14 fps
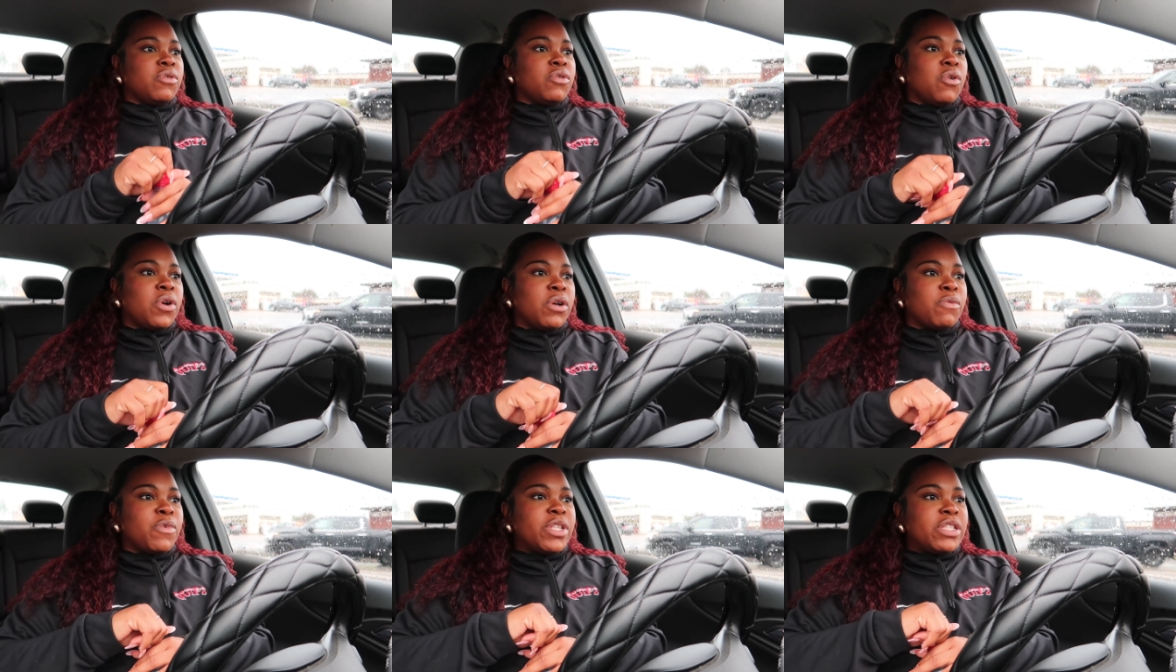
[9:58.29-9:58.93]

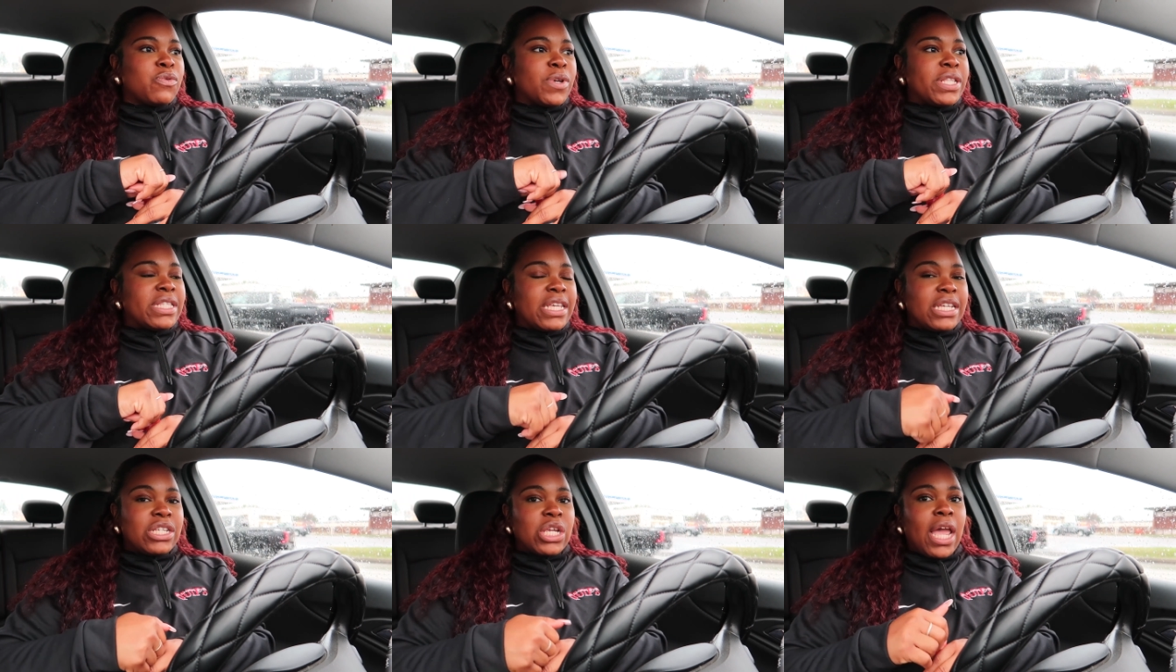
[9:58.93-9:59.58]
Going, we doing
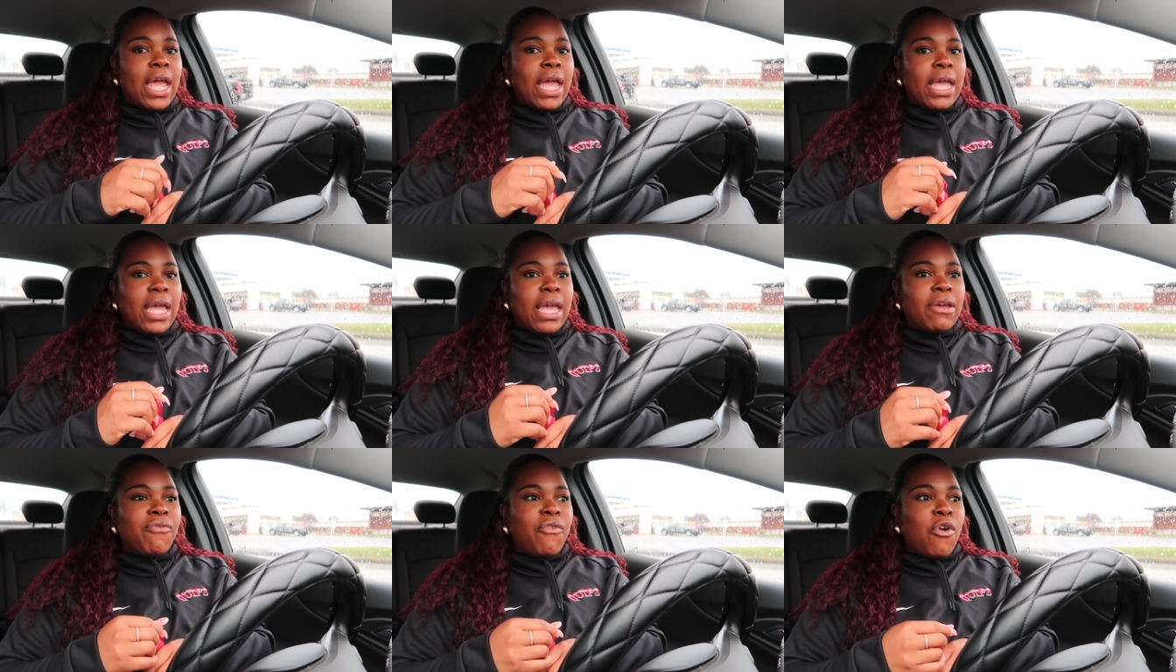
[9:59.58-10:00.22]

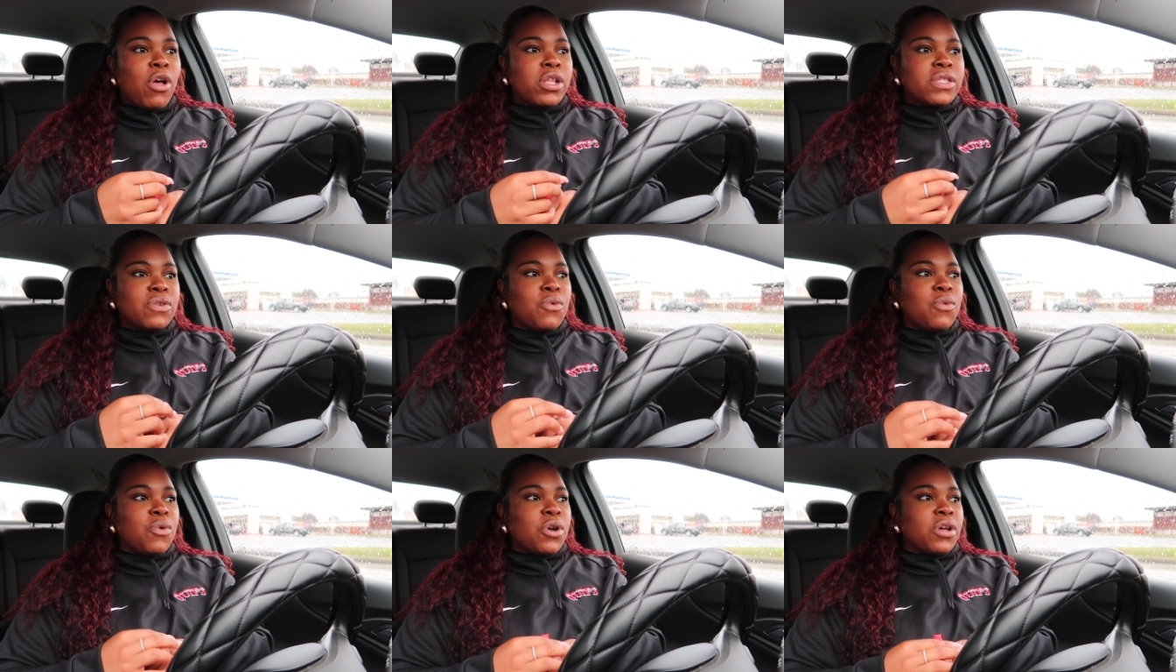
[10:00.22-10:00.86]
DJ and fall
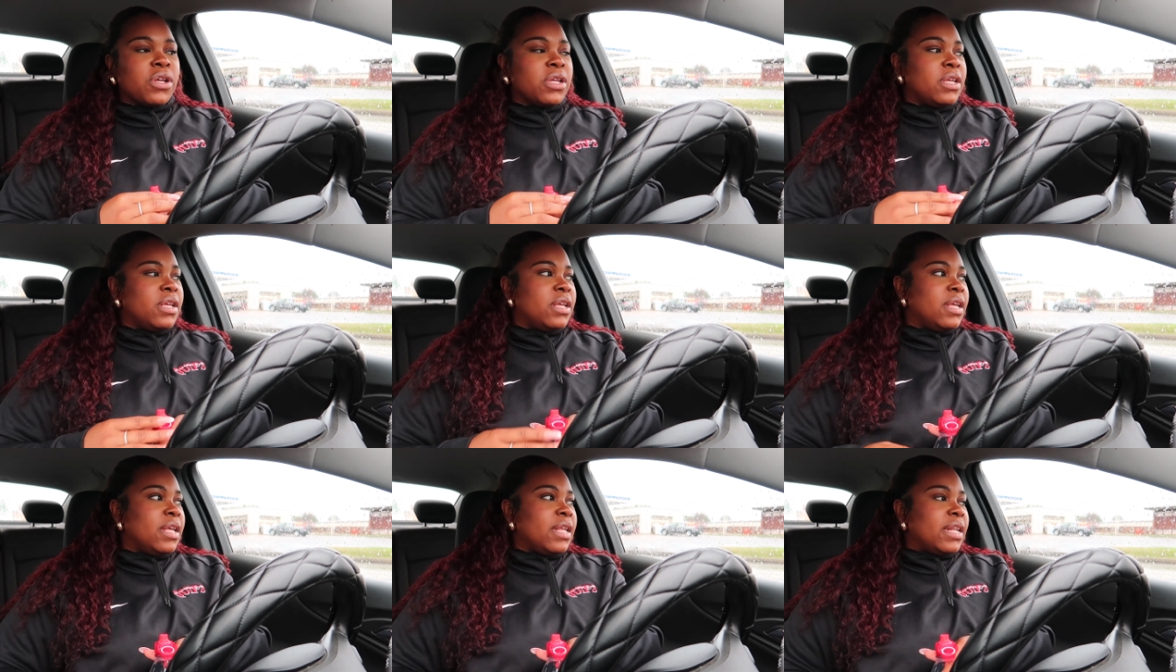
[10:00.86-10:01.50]
decor.
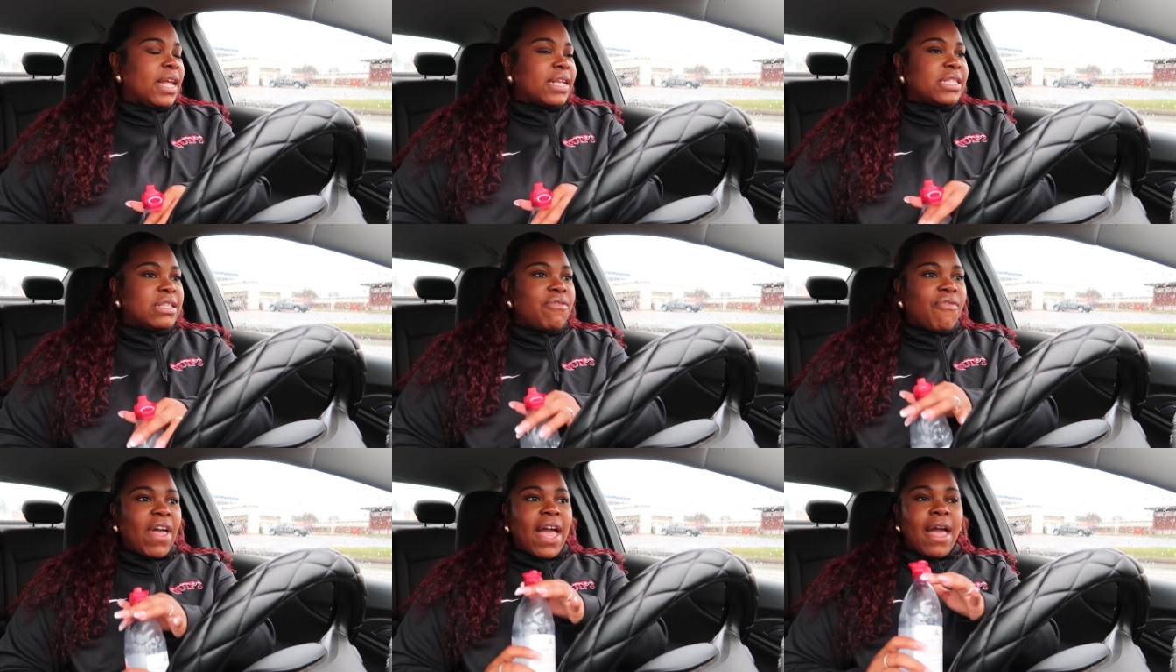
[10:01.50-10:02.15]
That's
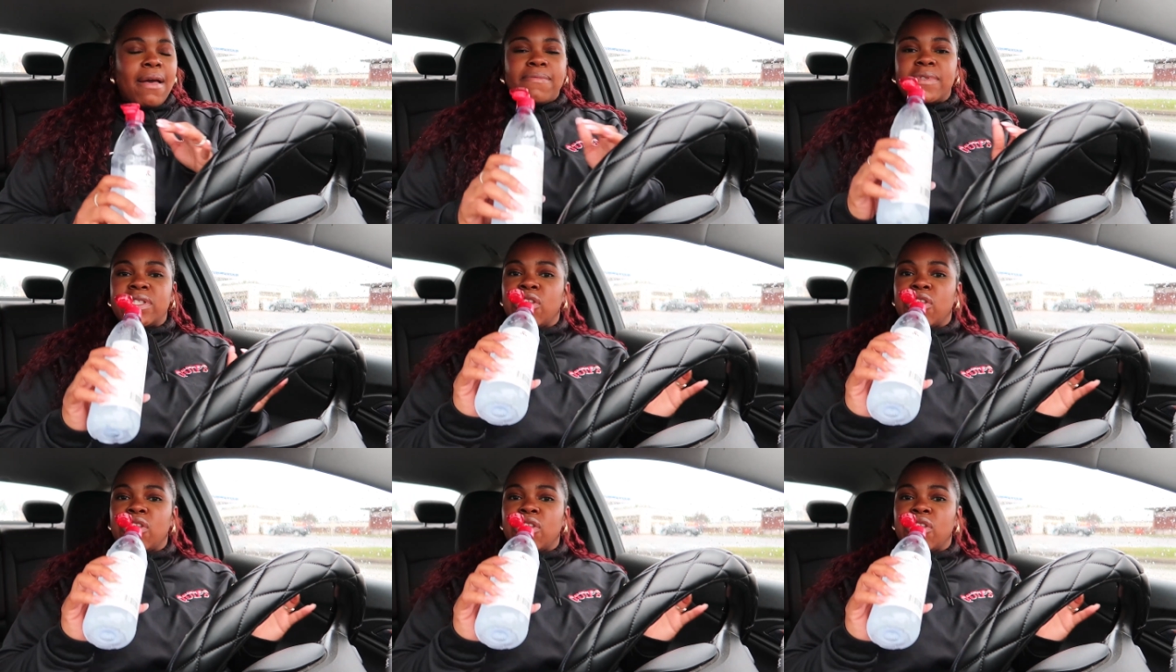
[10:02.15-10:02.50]
the vibe.